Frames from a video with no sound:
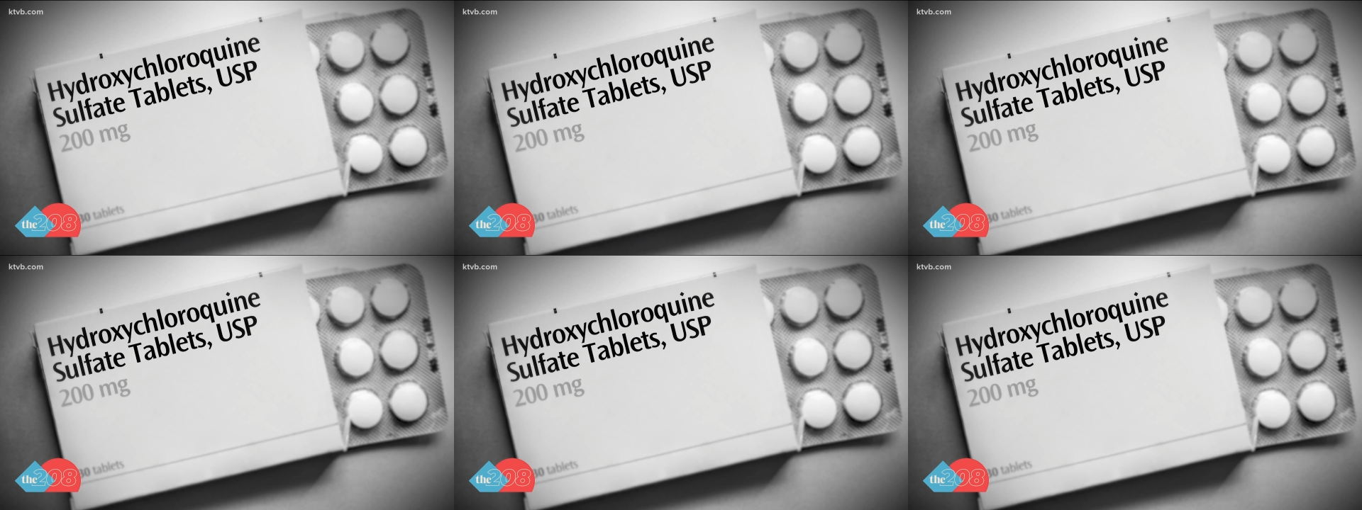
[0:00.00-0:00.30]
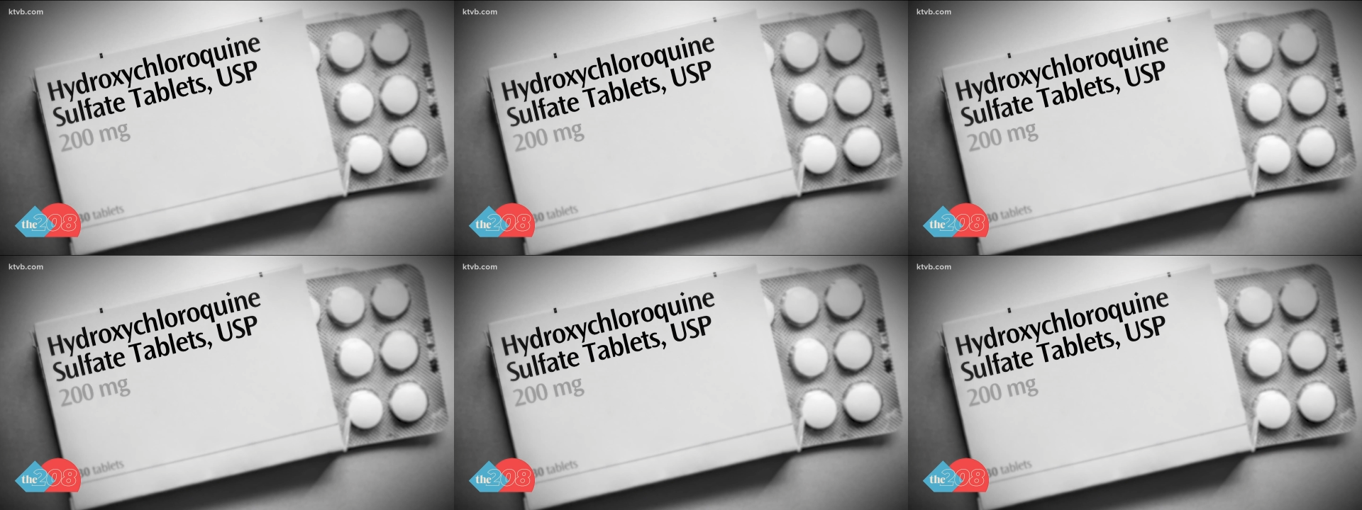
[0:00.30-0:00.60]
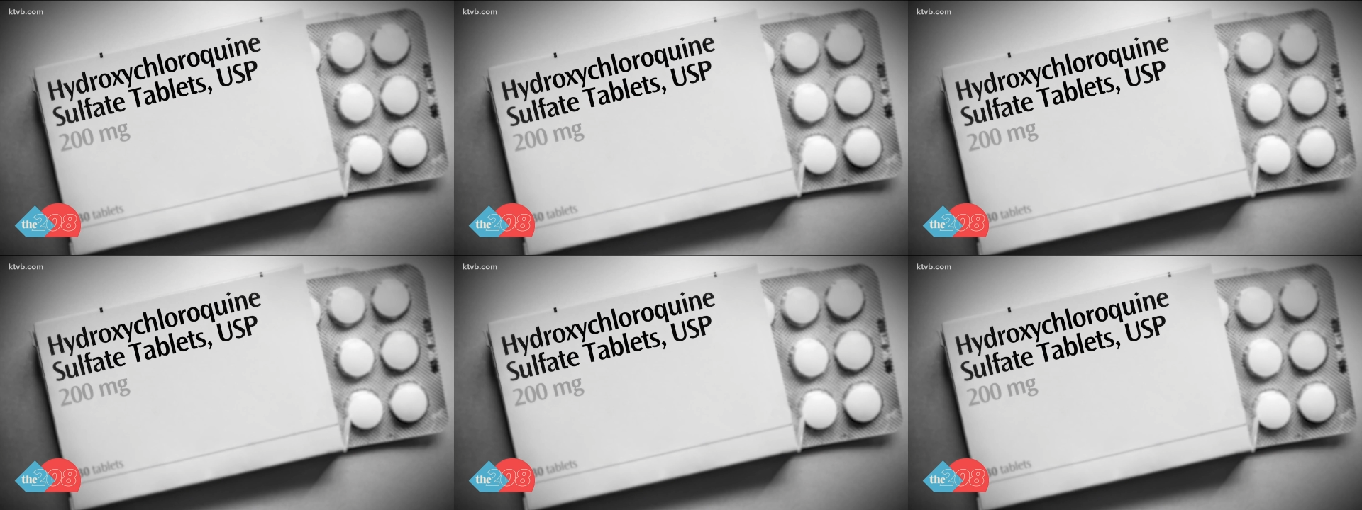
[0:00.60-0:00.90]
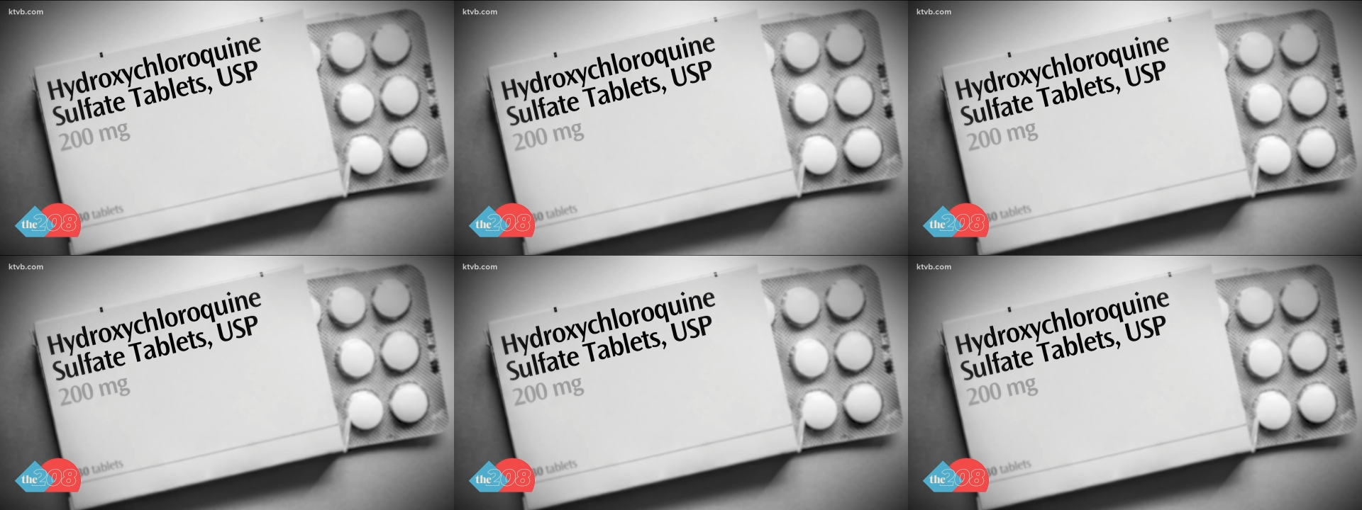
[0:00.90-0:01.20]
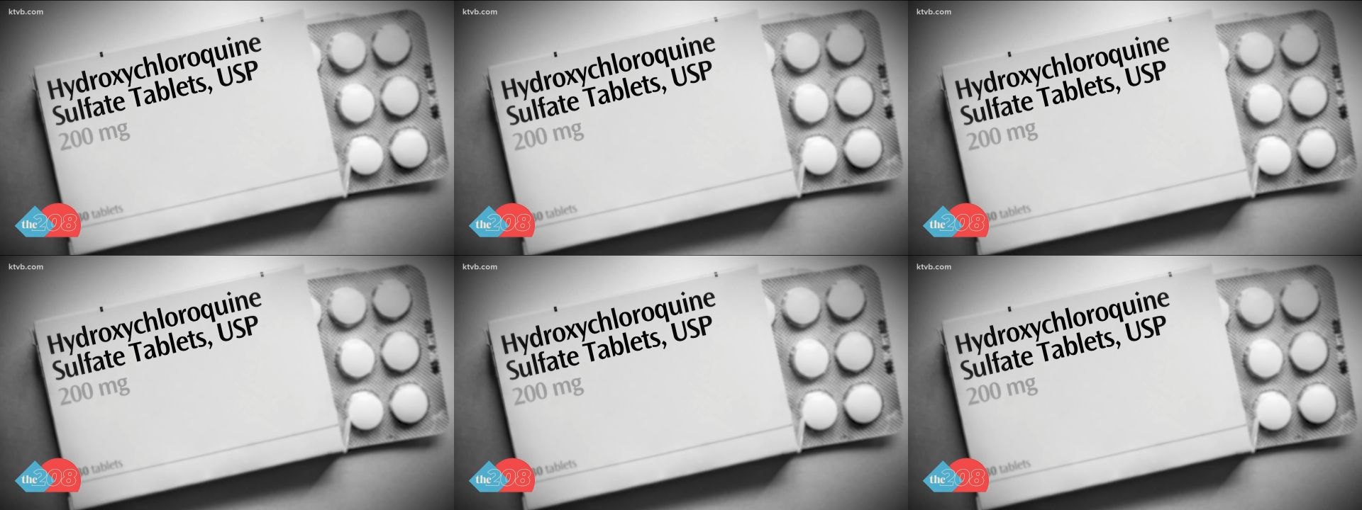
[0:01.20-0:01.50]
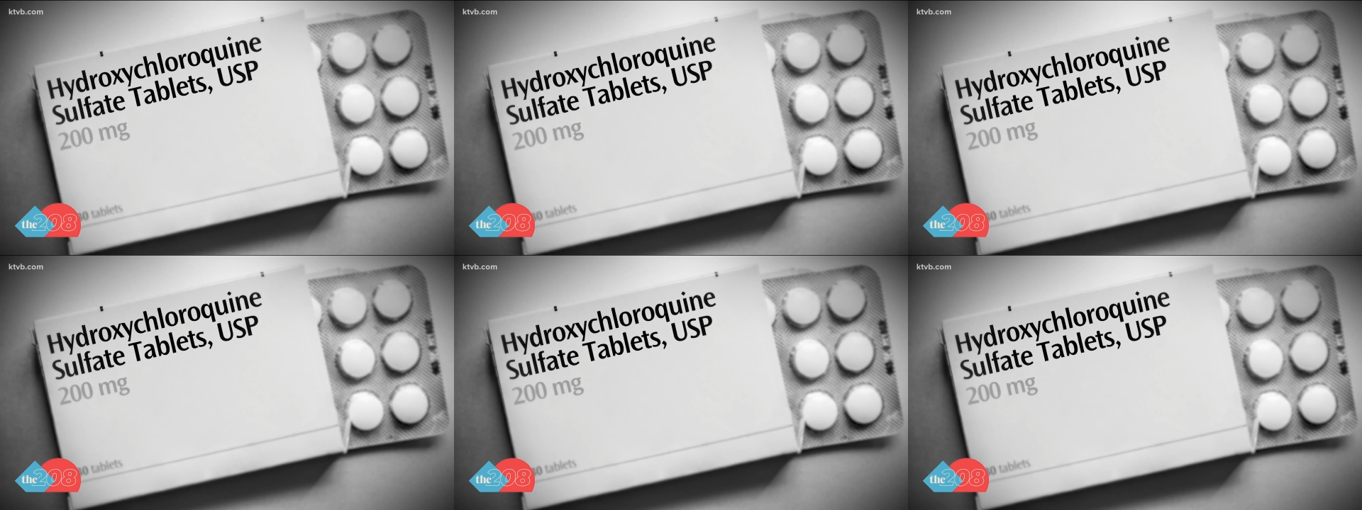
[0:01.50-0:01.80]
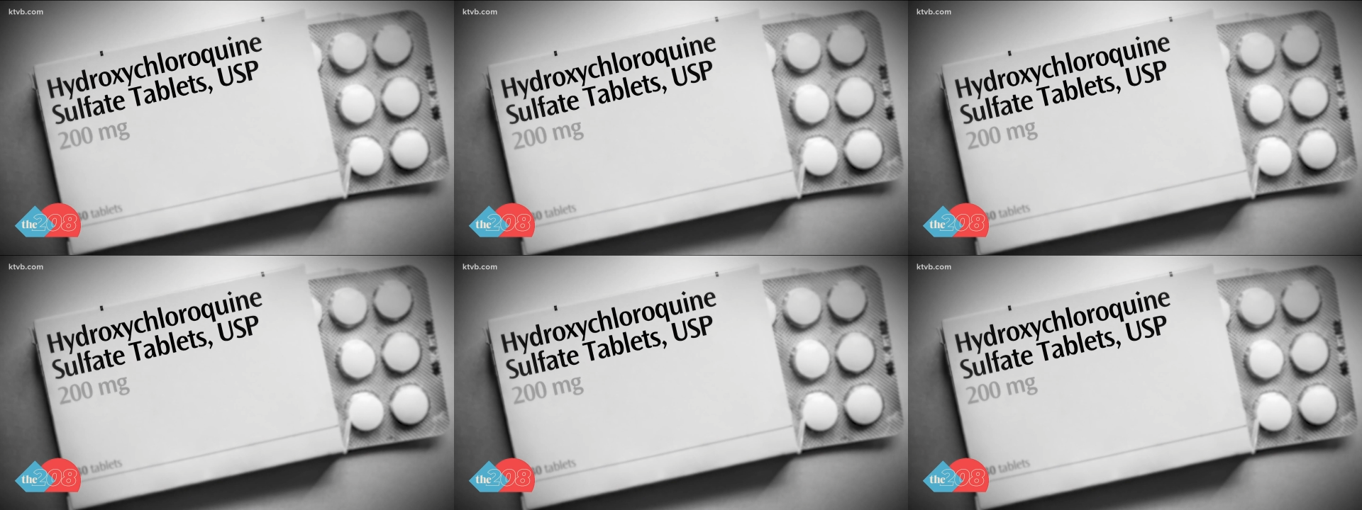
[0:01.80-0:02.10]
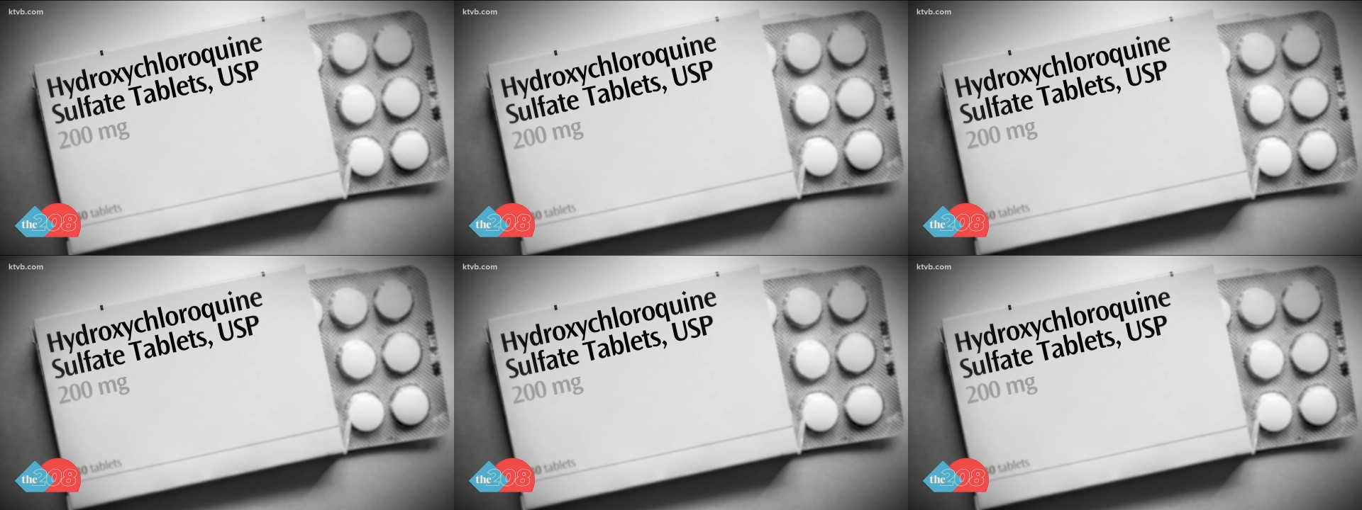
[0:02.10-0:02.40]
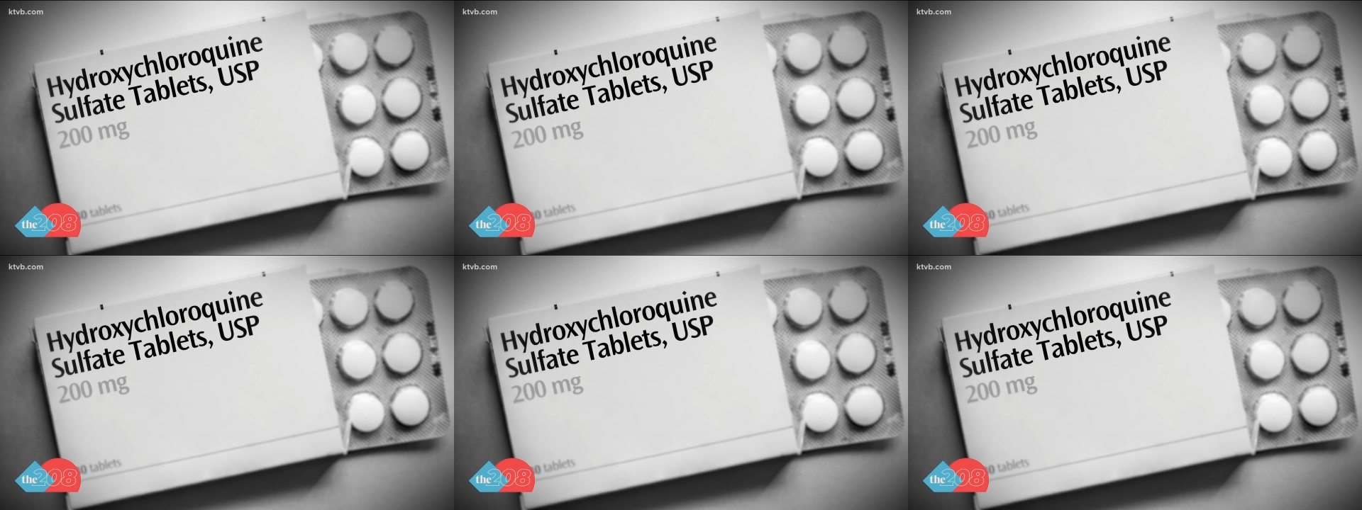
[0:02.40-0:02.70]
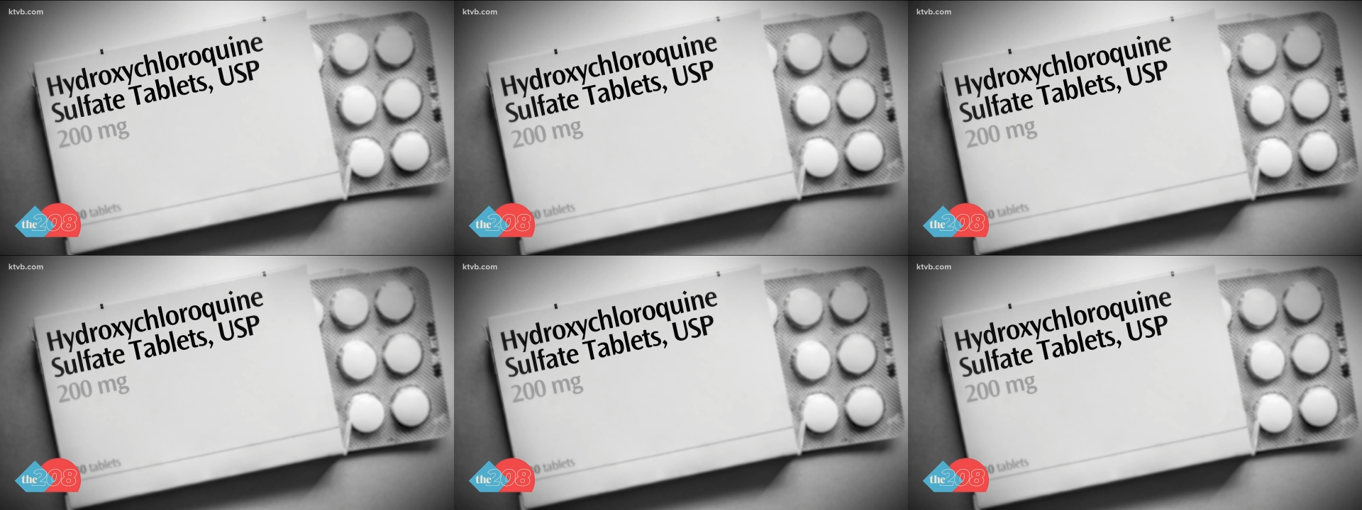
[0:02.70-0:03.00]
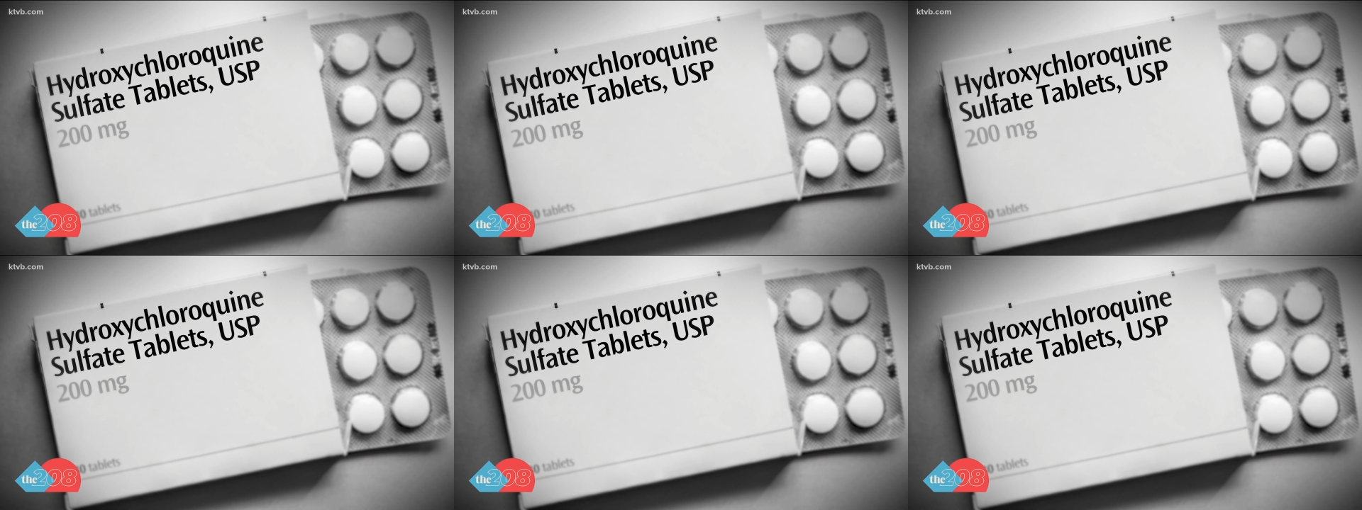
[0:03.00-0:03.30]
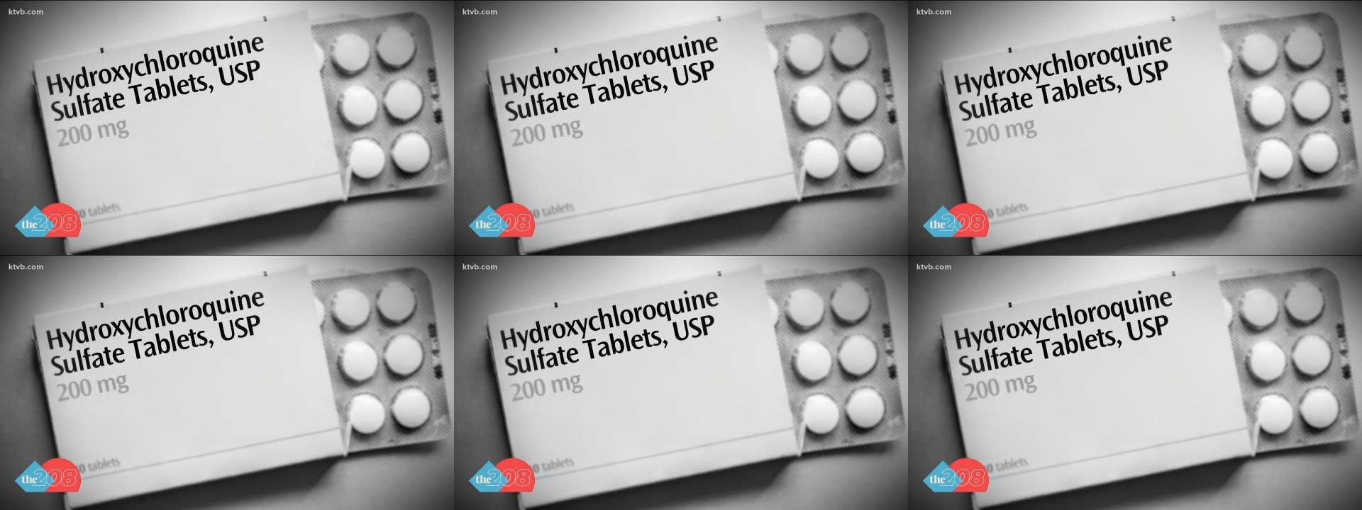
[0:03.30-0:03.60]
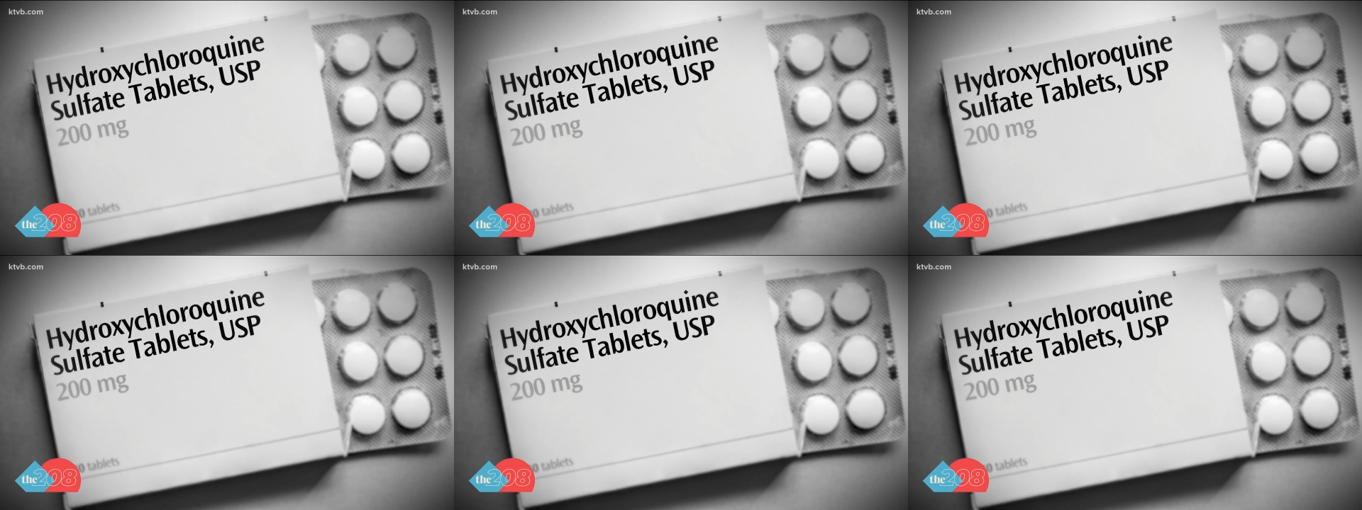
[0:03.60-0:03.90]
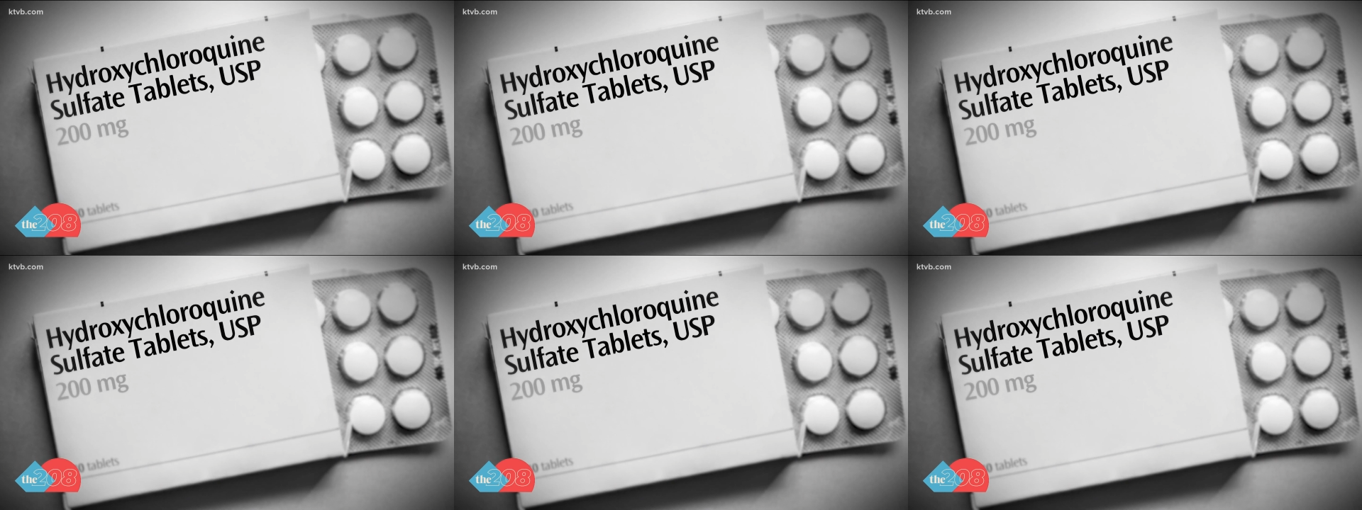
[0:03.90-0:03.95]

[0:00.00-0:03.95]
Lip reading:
[unreadable: no face in view]